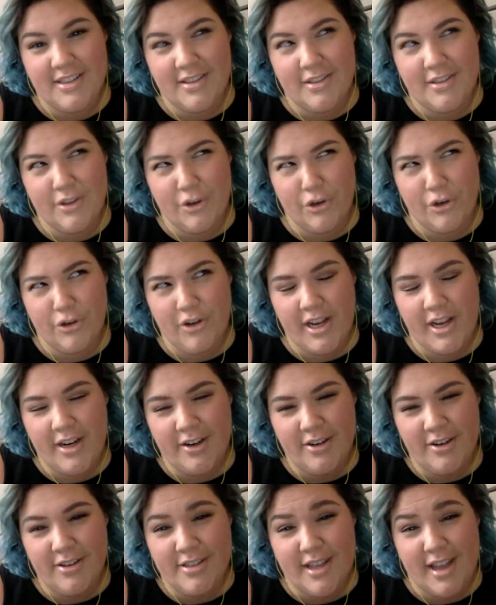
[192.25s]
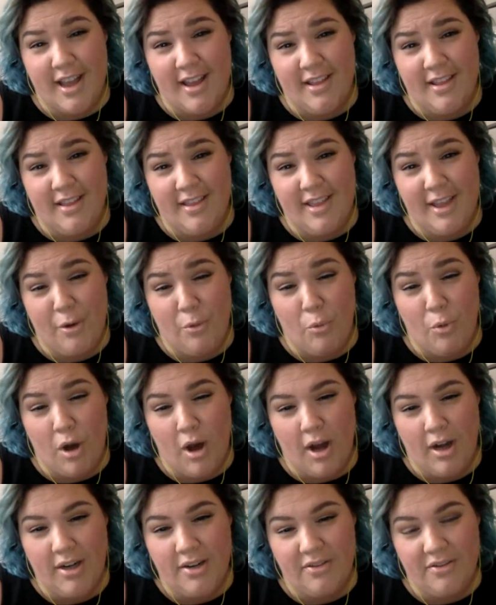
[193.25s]
third graders, and they
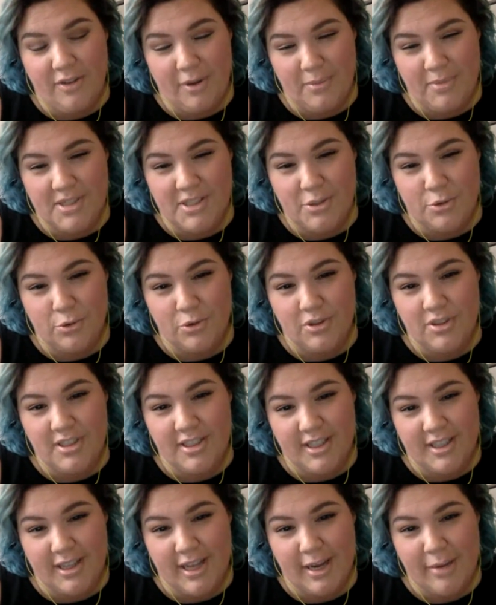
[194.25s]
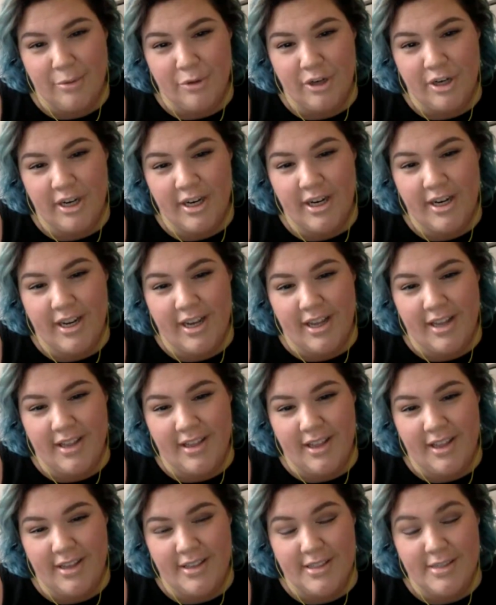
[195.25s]
walked from the school to the library, and
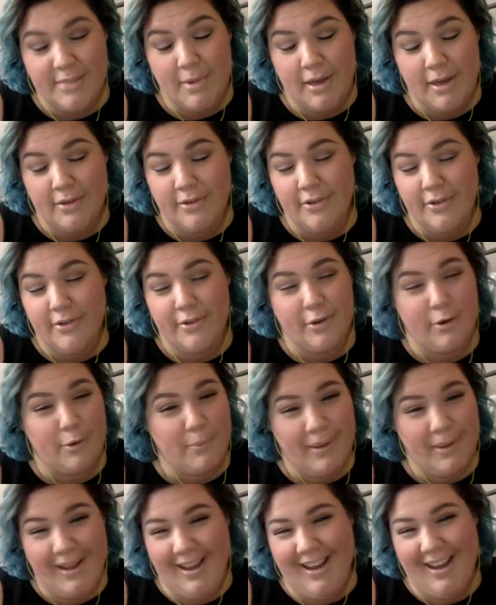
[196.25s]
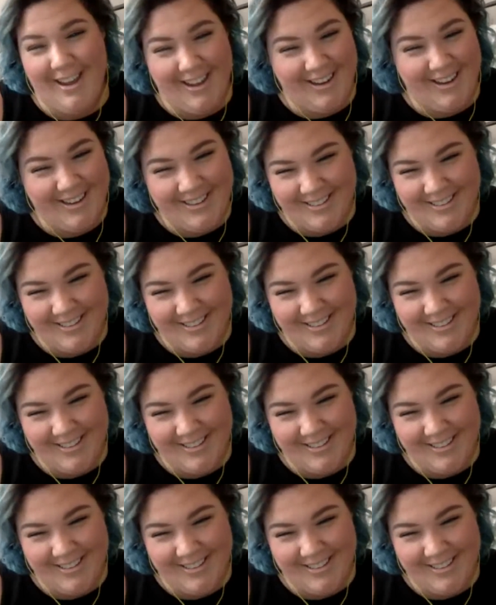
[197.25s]
they smelled so bad.